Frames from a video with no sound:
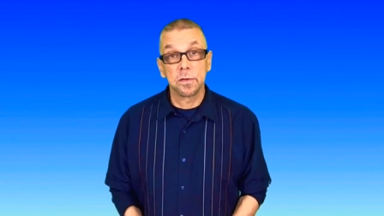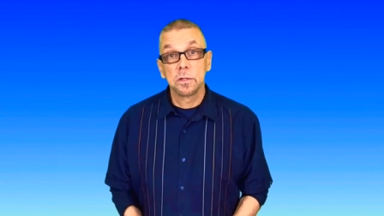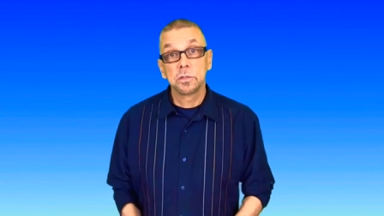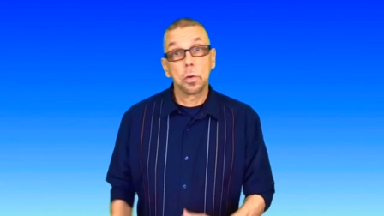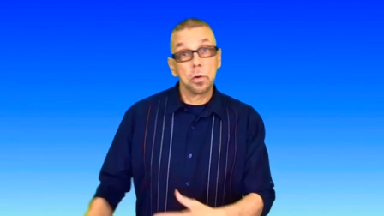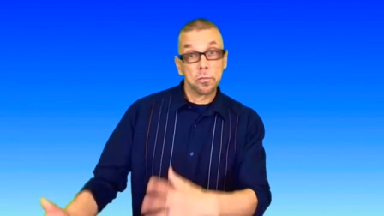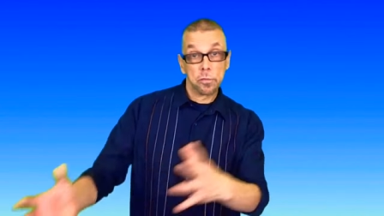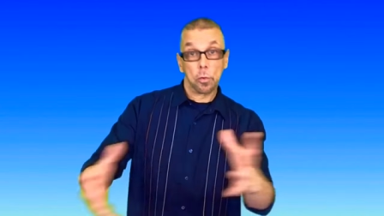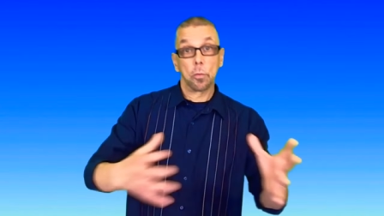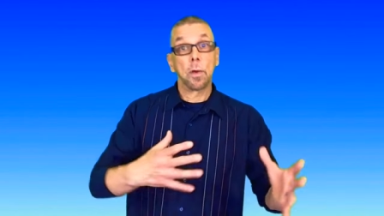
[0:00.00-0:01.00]
So if
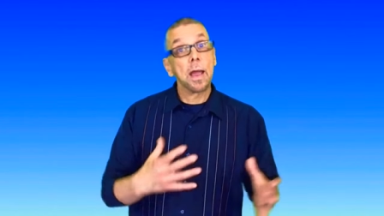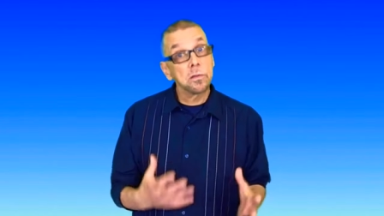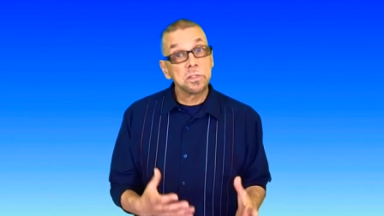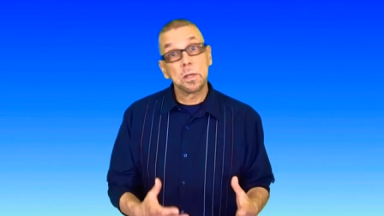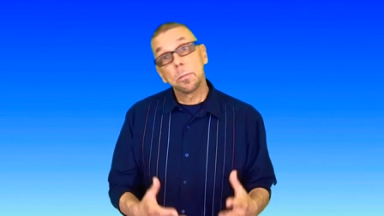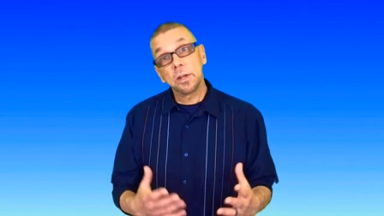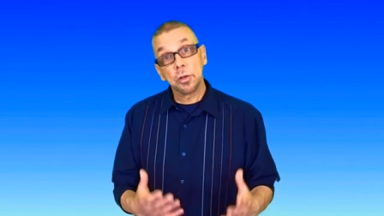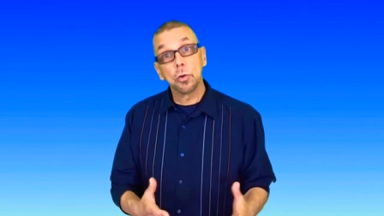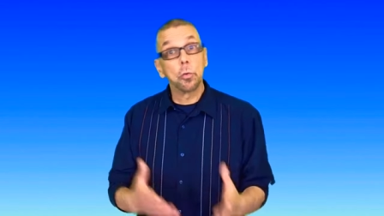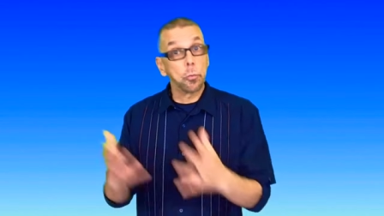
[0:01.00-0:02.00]
you're around somebody who